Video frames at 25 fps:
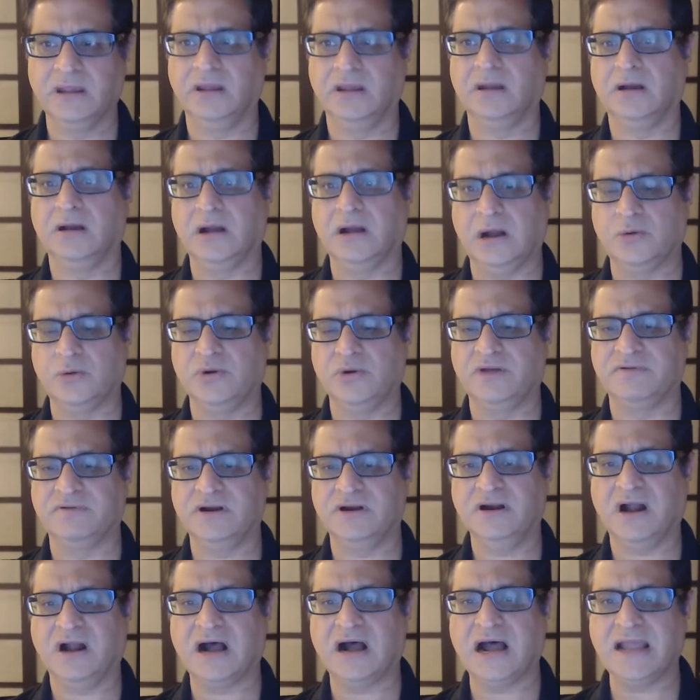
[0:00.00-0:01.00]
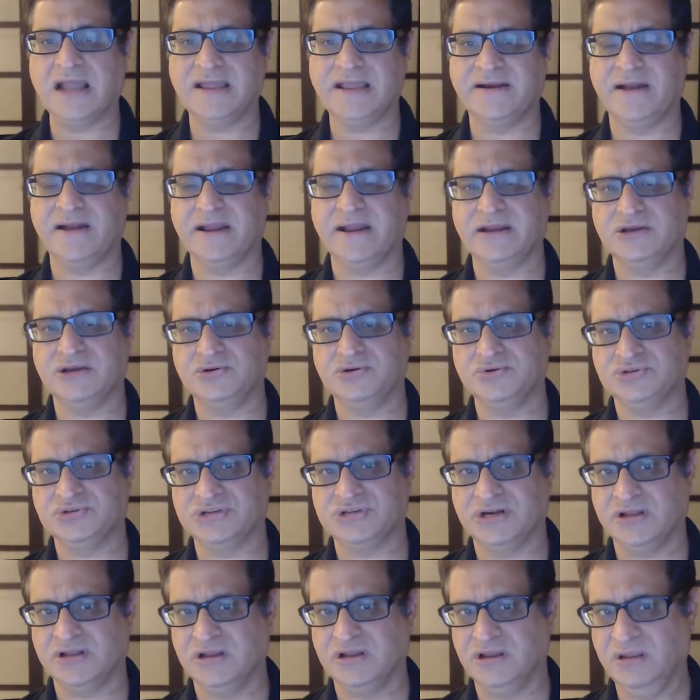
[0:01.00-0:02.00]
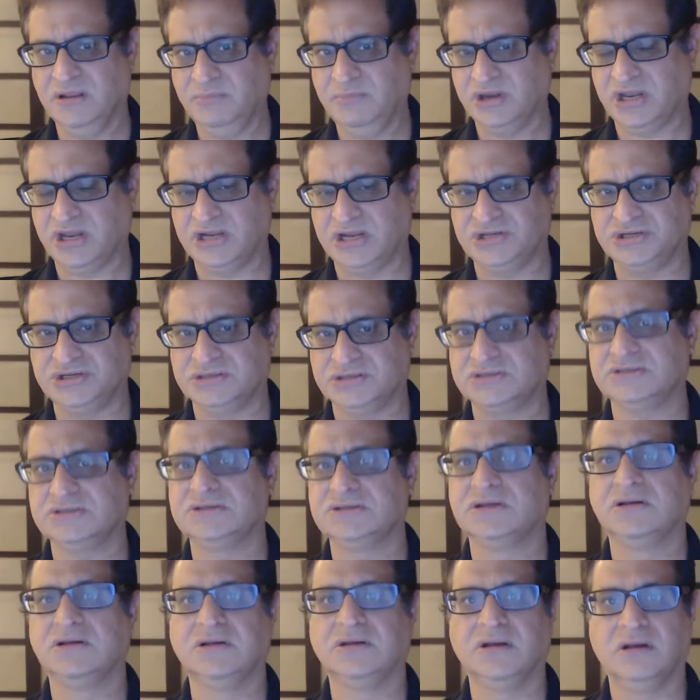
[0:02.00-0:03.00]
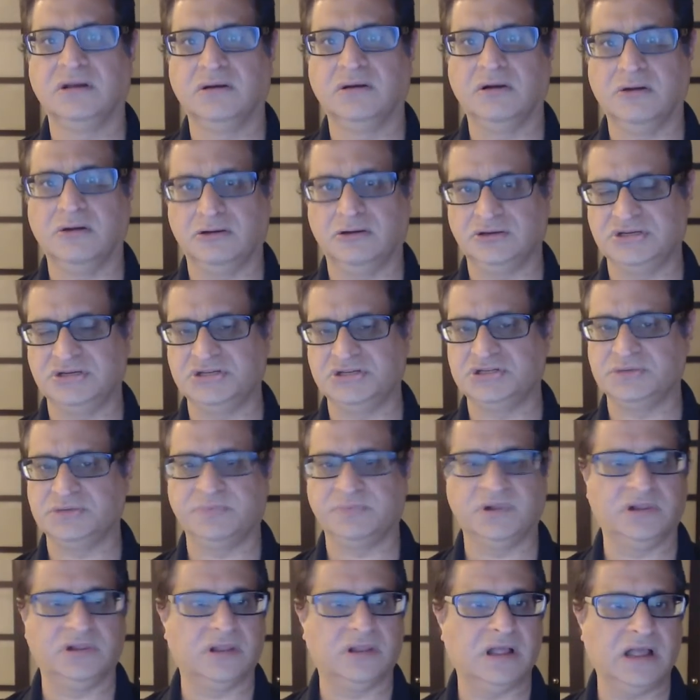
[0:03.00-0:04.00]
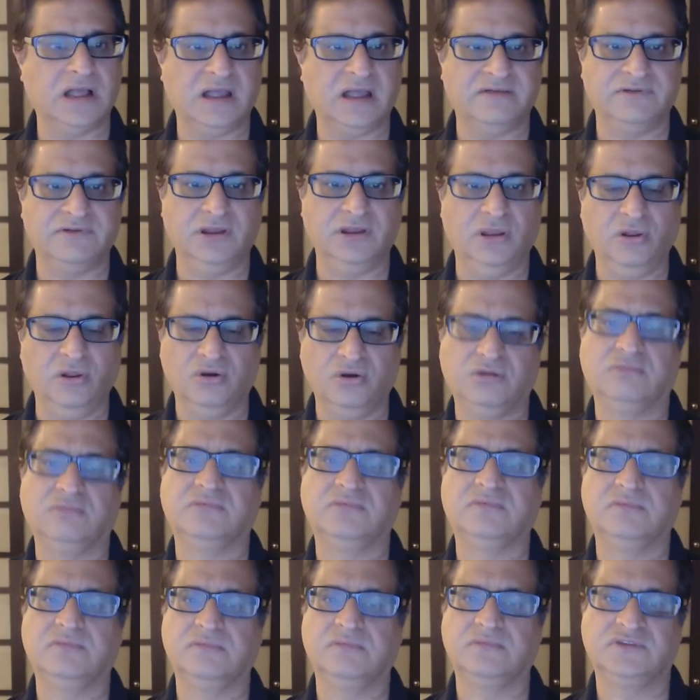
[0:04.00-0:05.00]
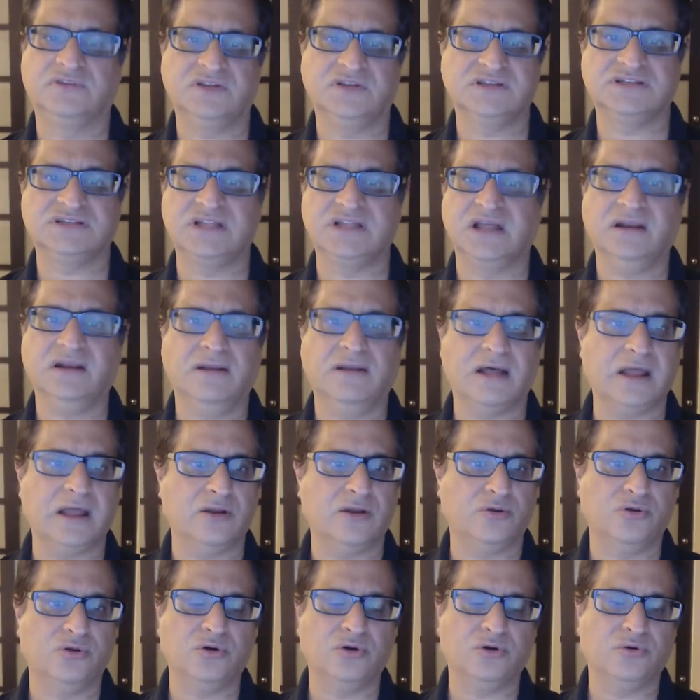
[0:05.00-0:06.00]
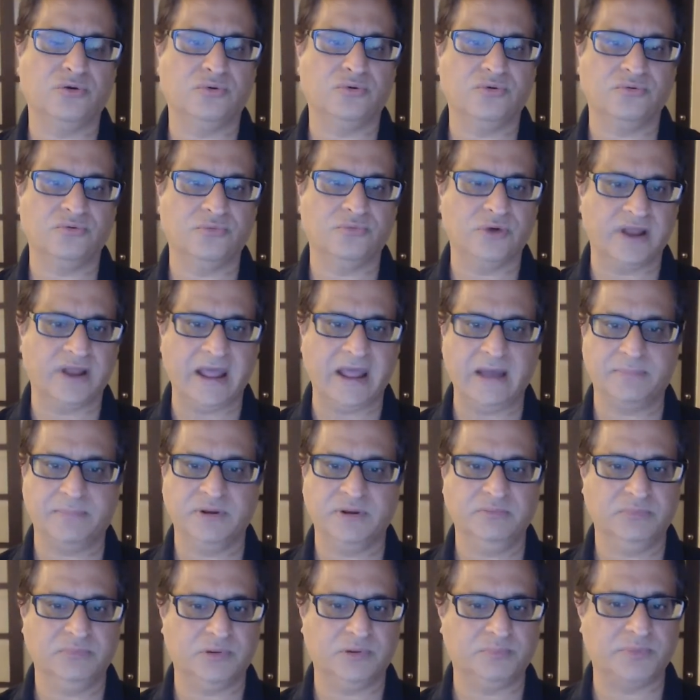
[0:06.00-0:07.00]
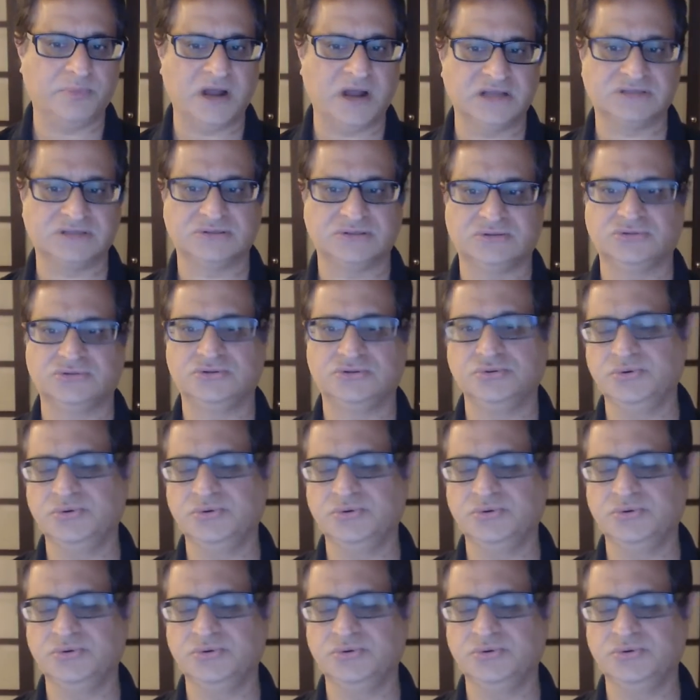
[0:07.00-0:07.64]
However, I ran into certain limitations on Teachable. I haven't looked since then. I don't know what happened, but past 2